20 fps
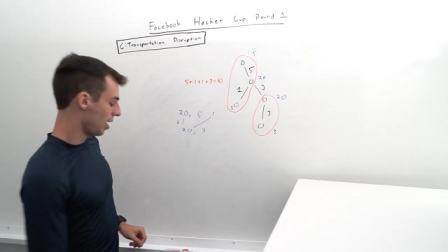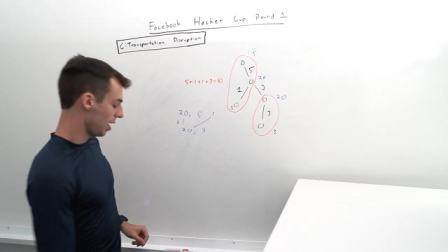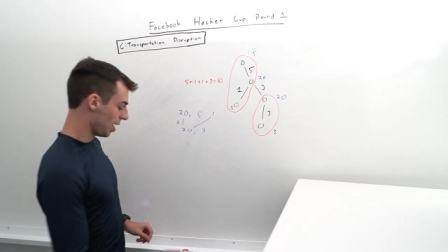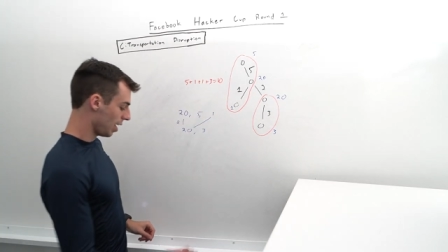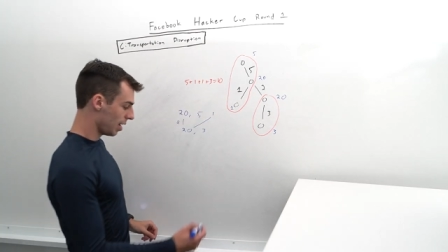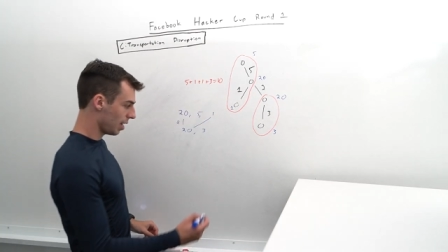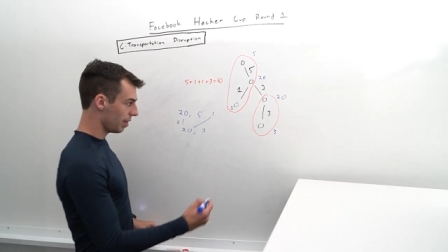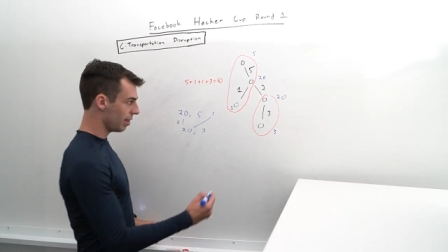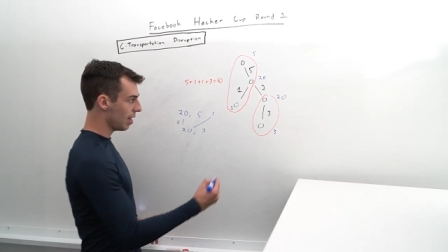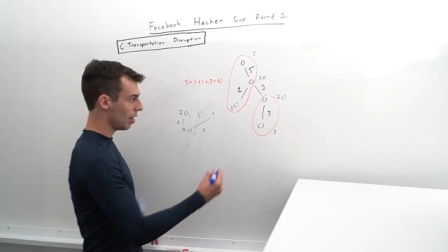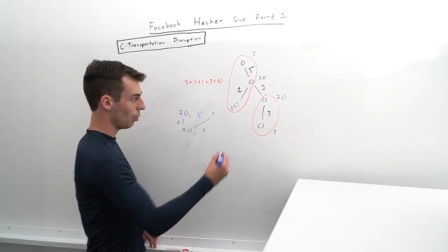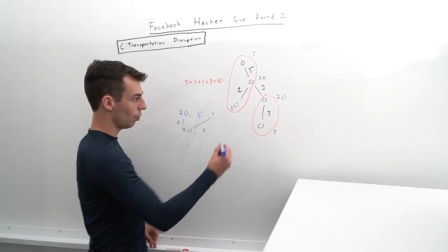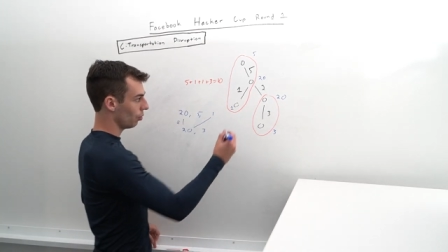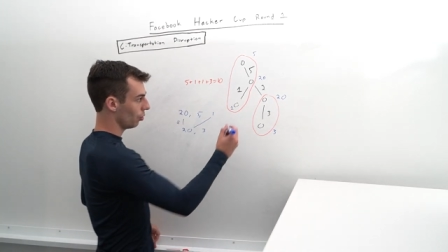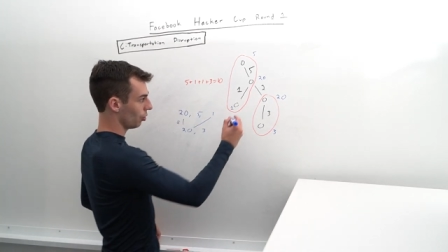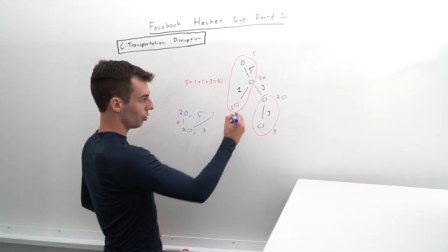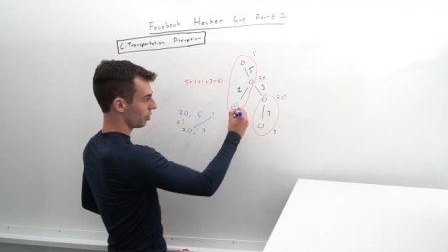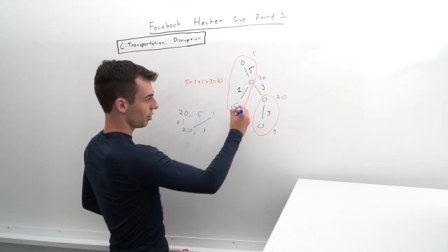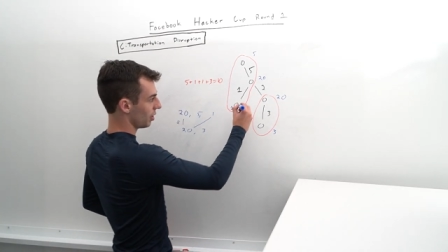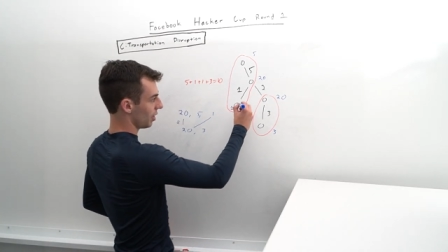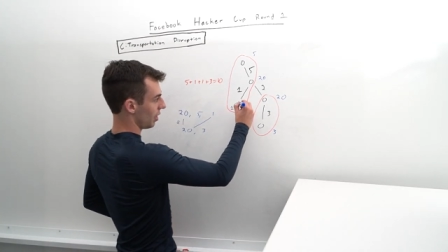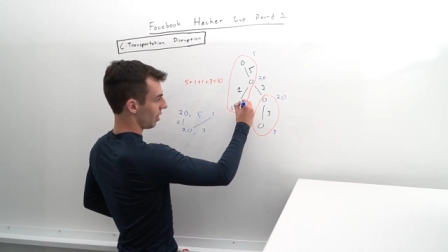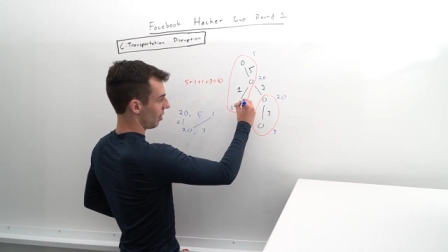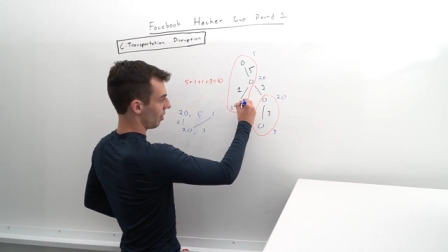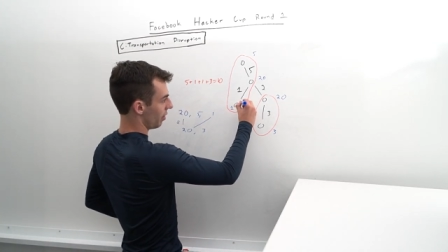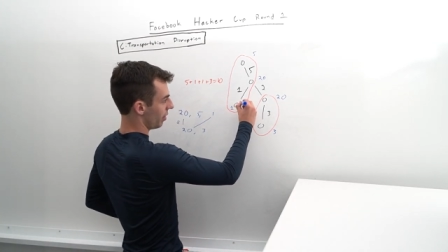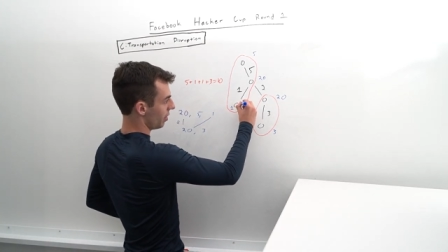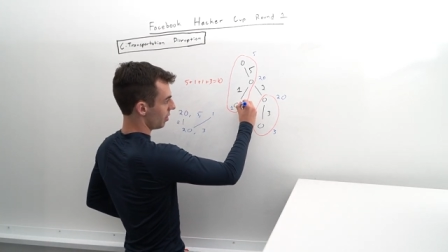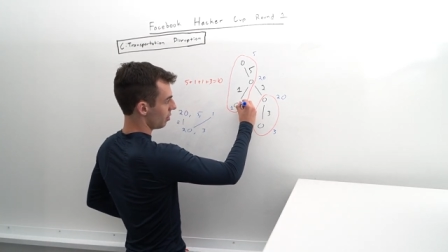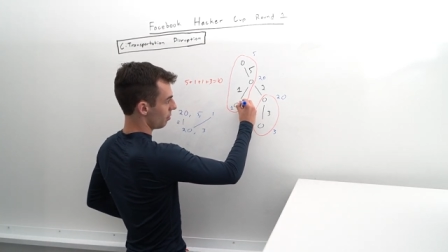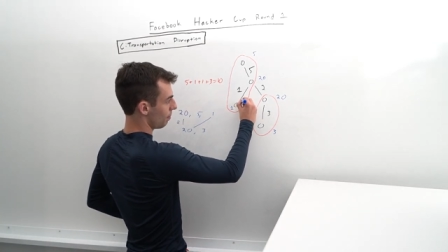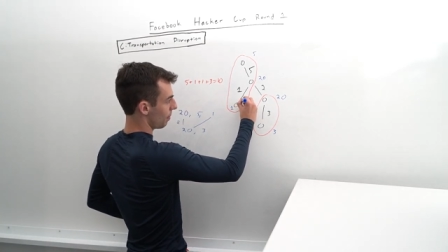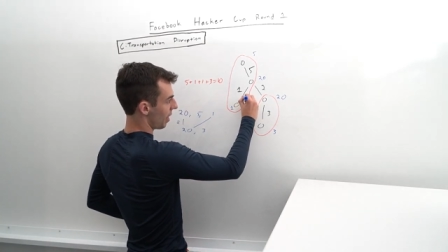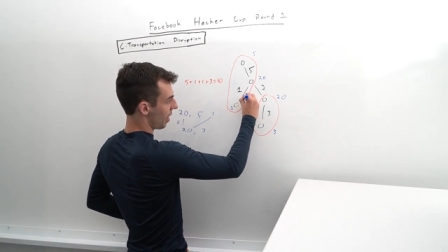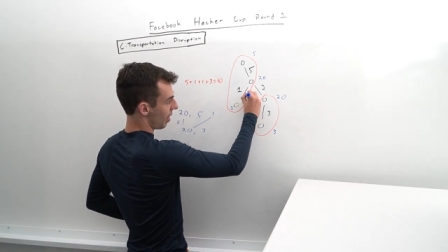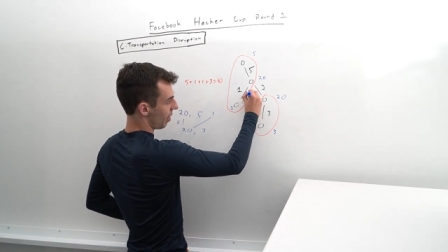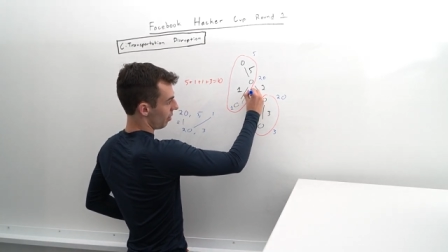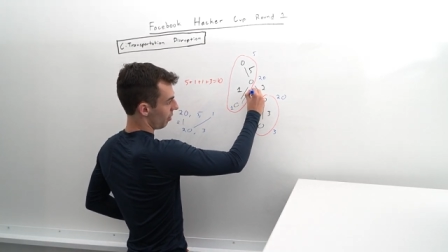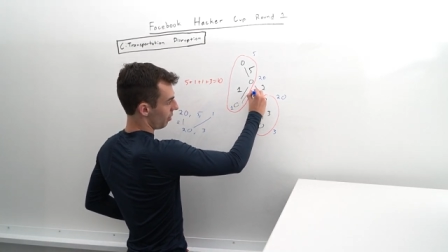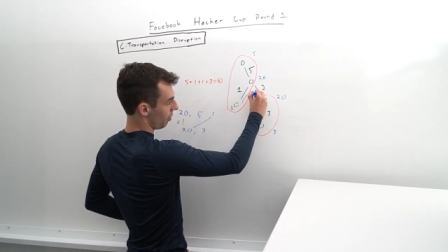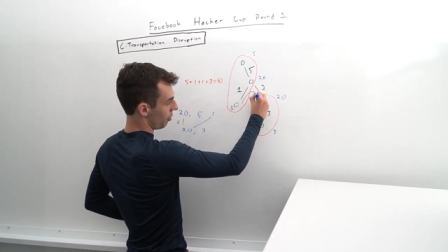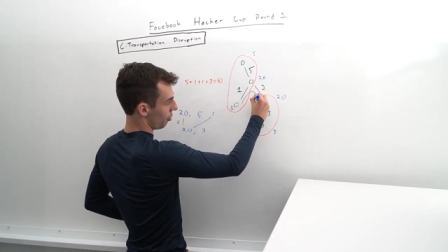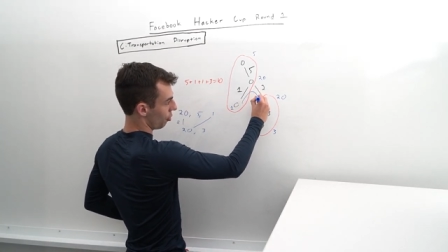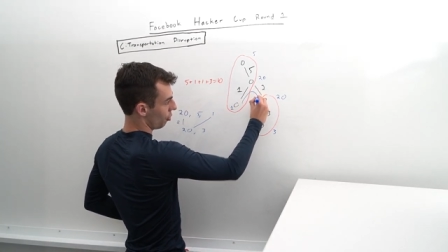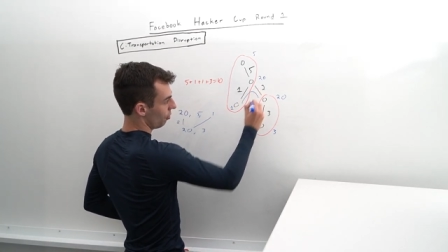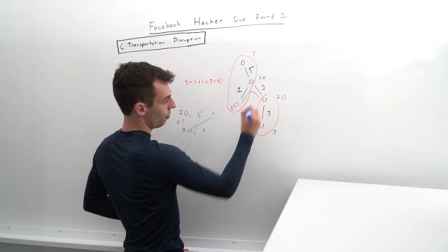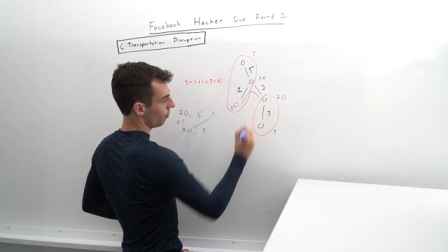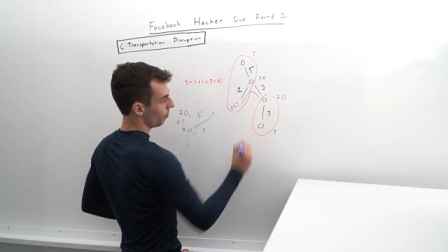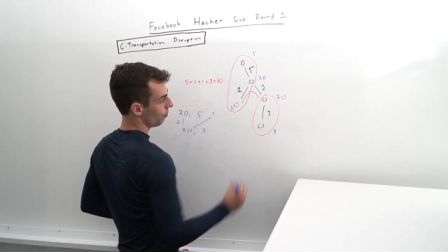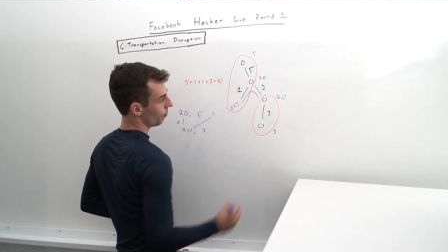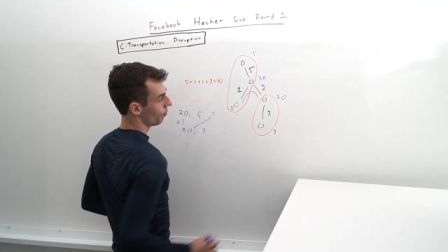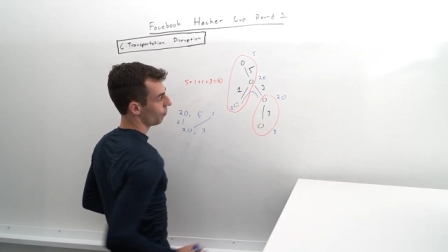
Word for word: And that looks like this path here.